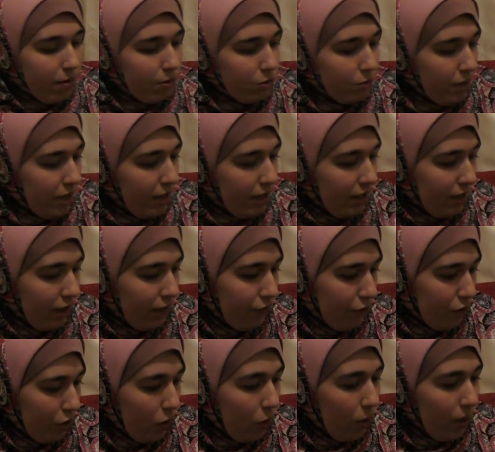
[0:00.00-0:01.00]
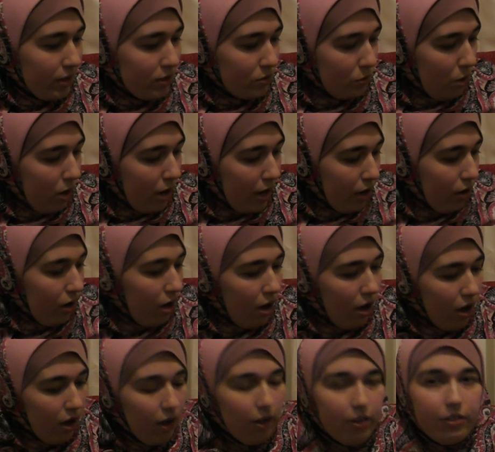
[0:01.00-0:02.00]
was making for quite a while
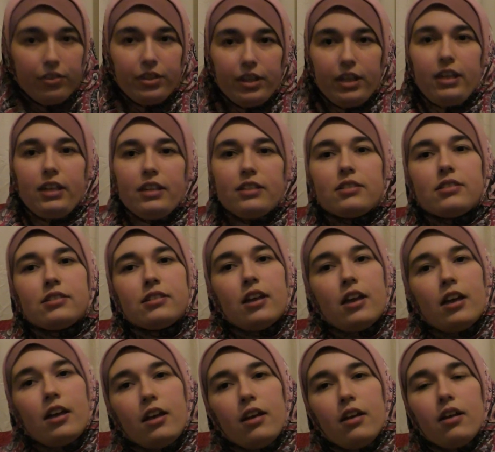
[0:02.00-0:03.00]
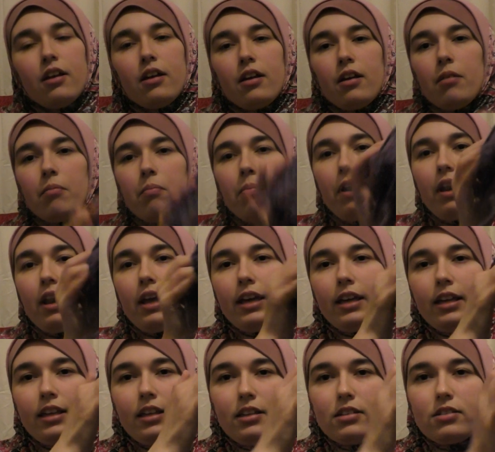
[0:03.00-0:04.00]
are these
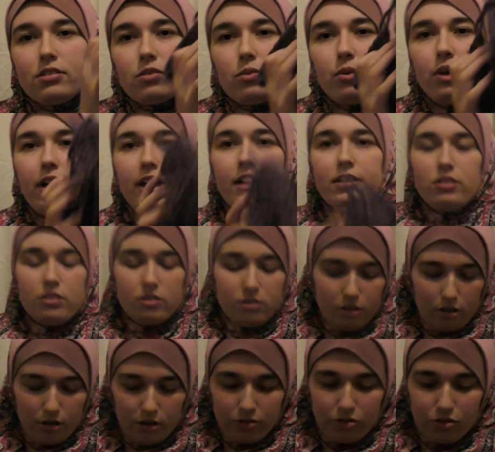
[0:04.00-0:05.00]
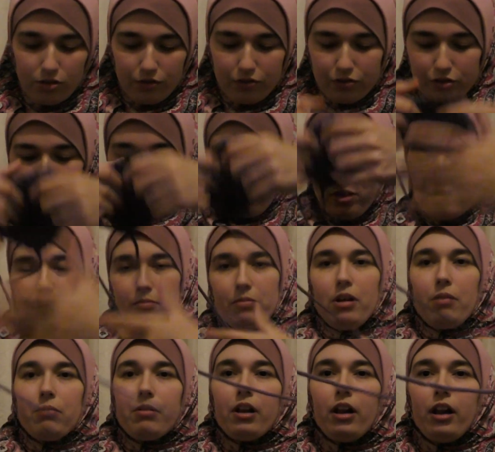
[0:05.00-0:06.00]
blanket squares, so I'll sort of show you them
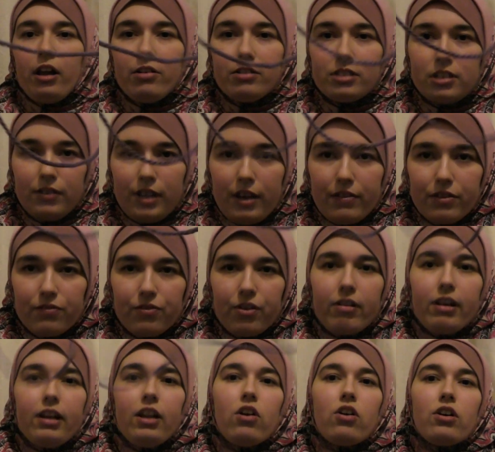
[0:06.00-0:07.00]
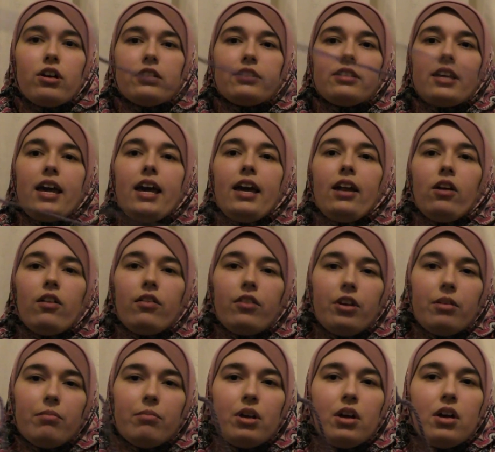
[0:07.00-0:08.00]
up close, and I've left a very long tail on
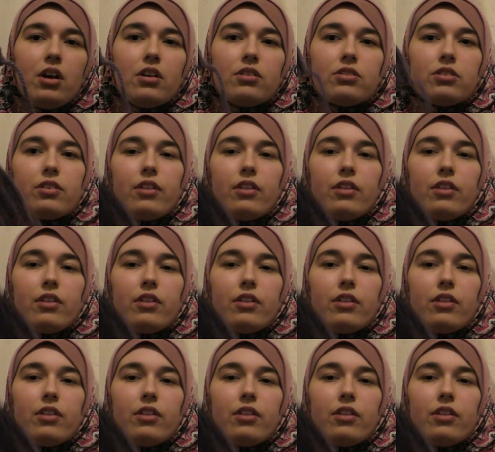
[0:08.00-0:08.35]
them so